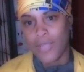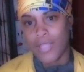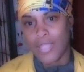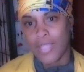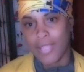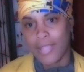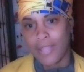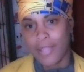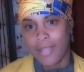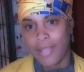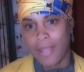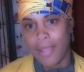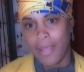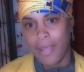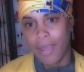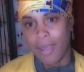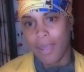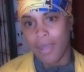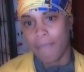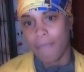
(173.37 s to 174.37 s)

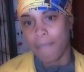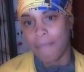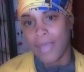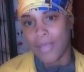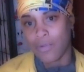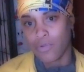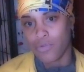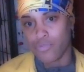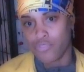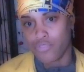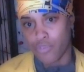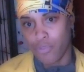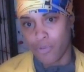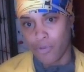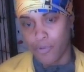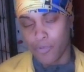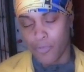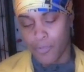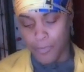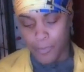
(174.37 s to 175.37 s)
in a medical
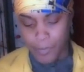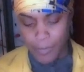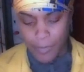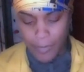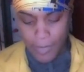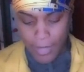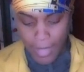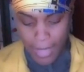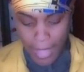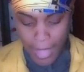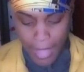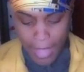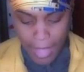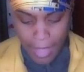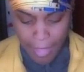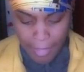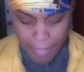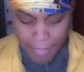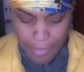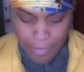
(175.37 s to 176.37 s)
journal.
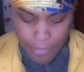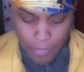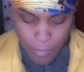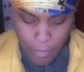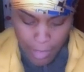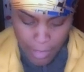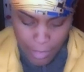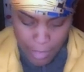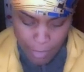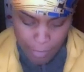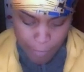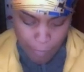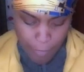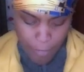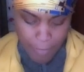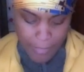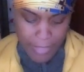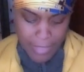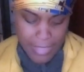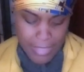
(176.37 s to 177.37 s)
And this one is
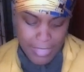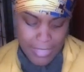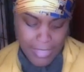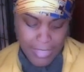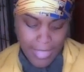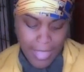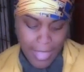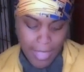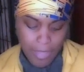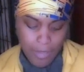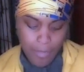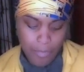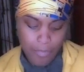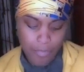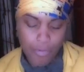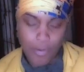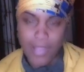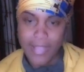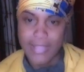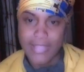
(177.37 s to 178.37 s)
from the Salem
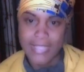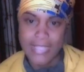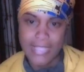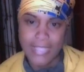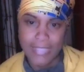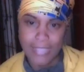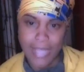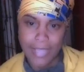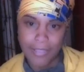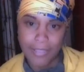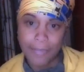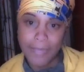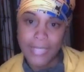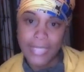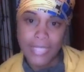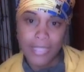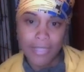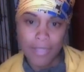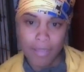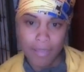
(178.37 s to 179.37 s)
Press
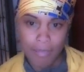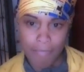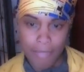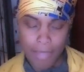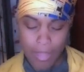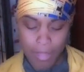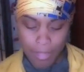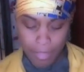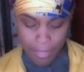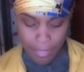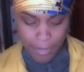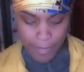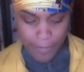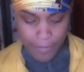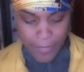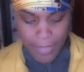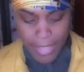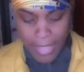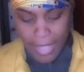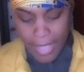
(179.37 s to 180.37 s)
Encyclopedia of Health.
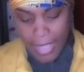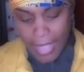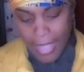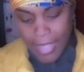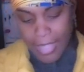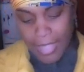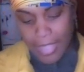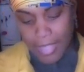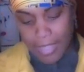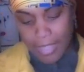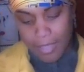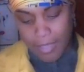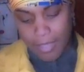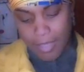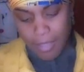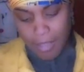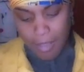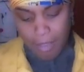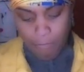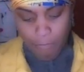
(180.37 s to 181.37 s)
And in